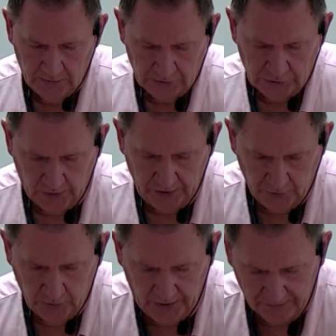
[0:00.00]
So I
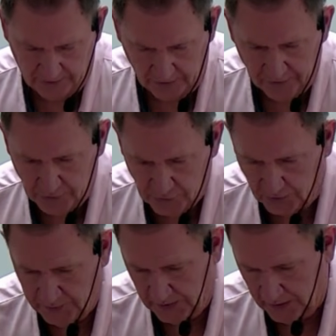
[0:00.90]
do have another drill
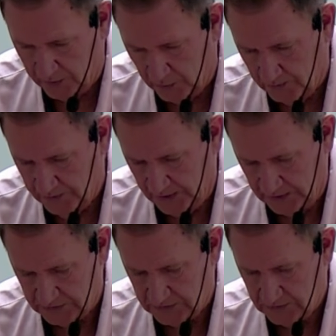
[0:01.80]
bit at home
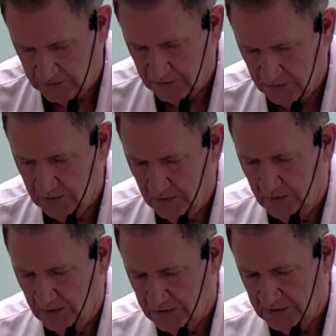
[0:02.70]
that's
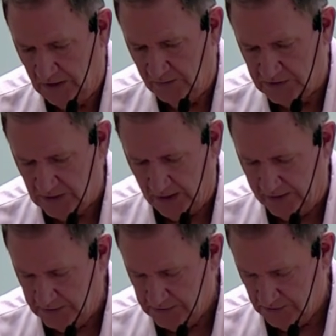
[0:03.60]
same
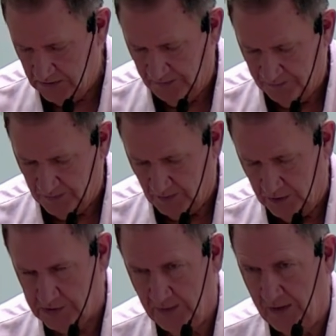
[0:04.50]
size, but
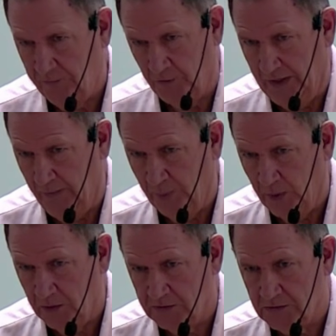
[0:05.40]
it's made for lamp
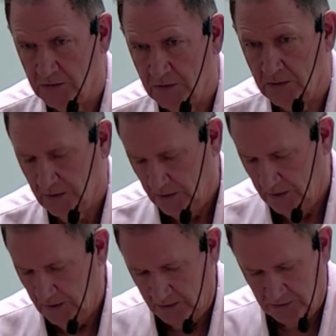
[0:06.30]
parts.
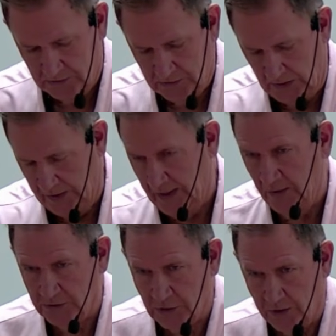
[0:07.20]
And that
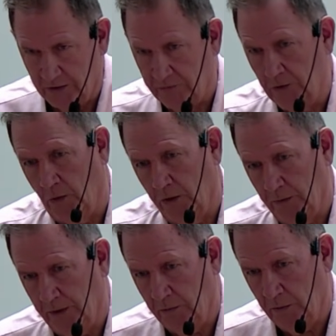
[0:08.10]
one's long enough to go all the
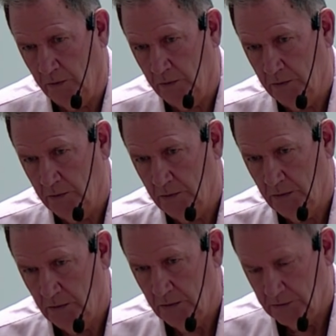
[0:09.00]
way through.
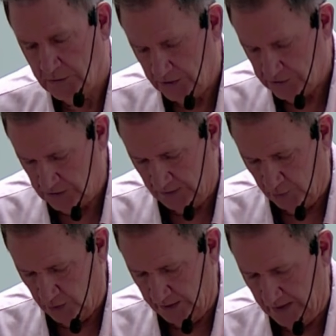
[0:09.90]
So I just kept
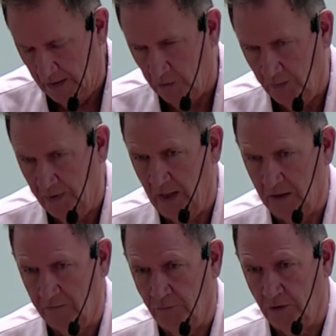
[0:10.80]
running that one back
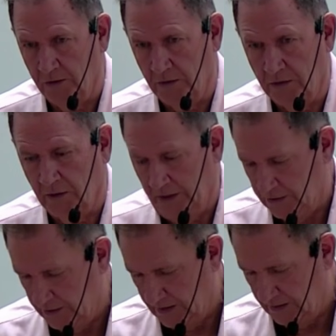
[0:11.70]
and forth until I
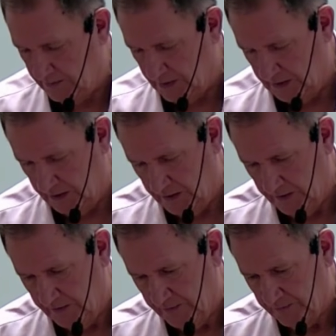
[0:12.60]
could get my
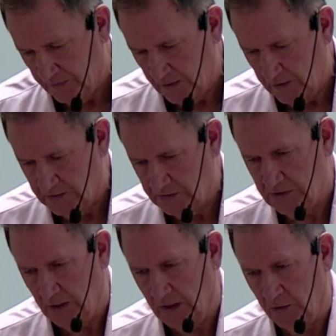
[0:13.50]

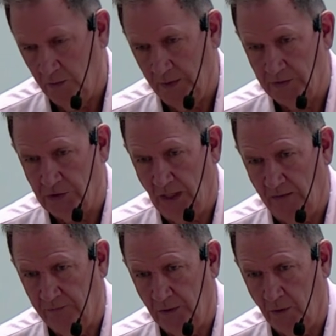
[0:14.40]
aluminum
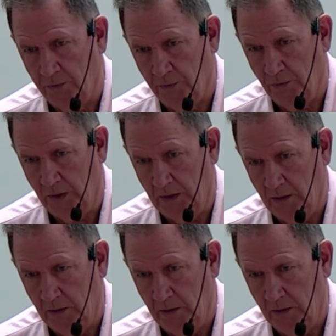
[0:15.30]
shaft to go through